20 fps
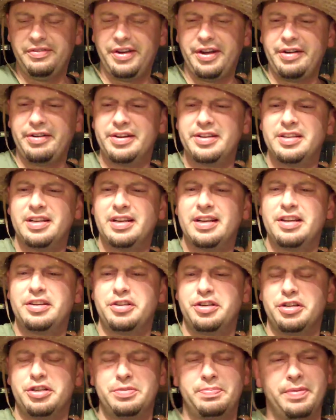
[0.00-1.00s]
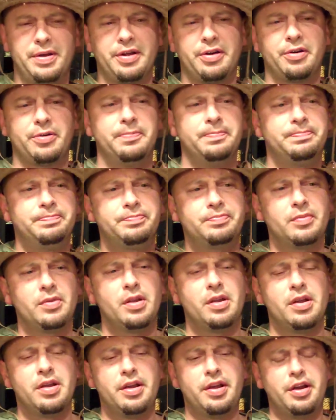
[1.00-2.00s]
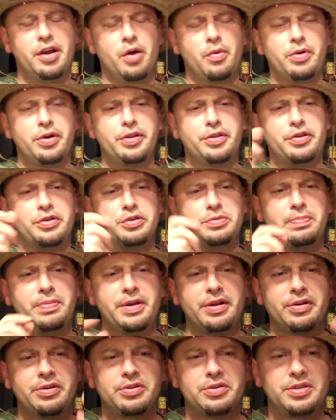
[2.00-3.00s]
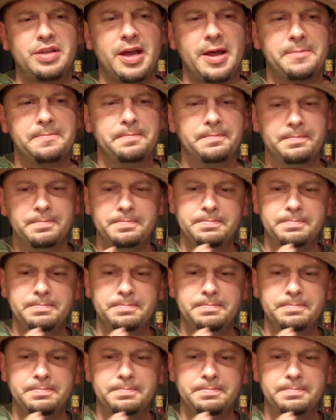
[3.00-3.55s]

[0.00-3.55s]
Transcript: Very delicious beer. You know, one of those beers that...